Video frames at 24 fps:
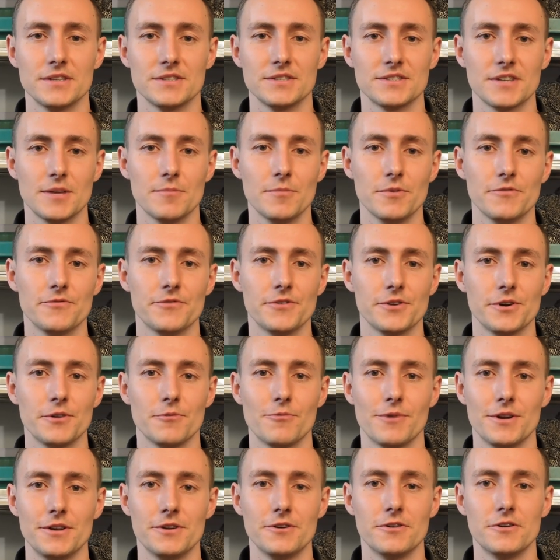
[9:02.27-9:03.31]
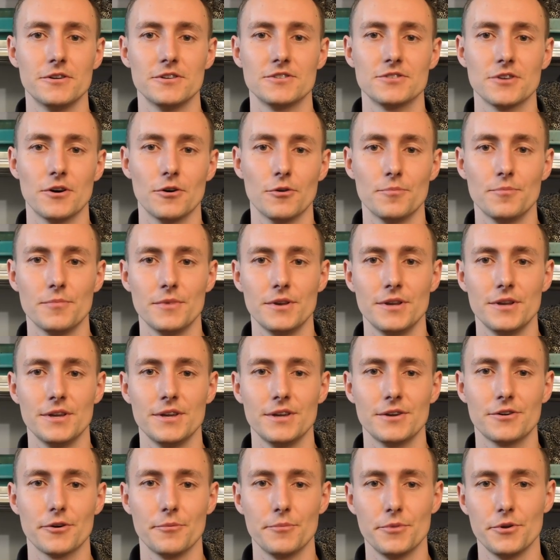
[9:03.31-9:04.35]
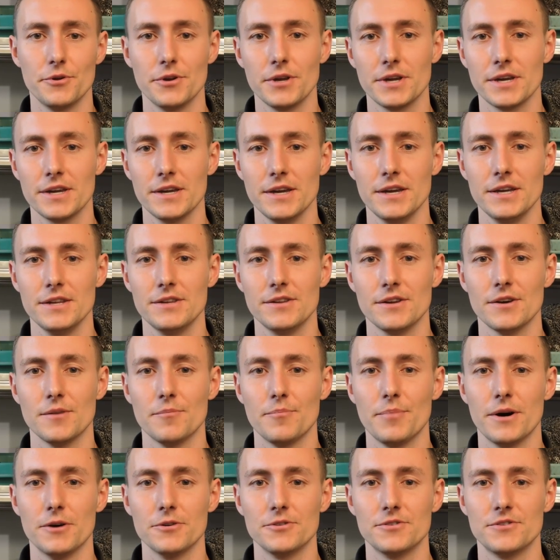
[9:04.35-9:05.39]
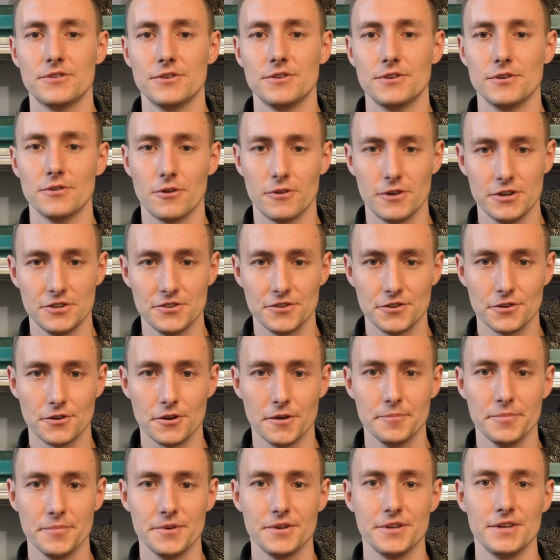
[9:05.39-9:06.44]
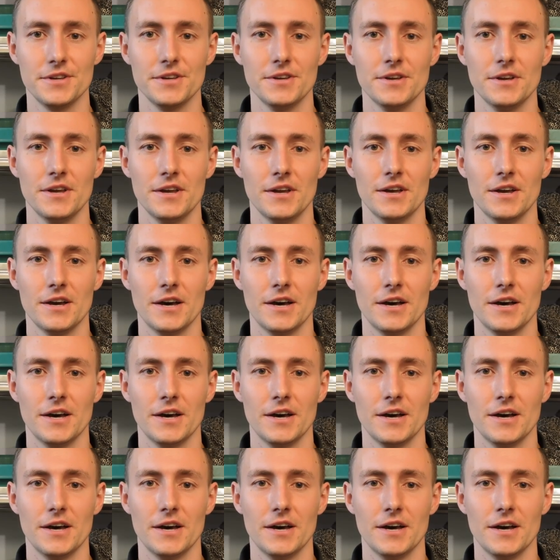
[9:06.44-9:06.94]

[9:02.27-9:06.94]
Some of their vendors openly communicate about the origin company,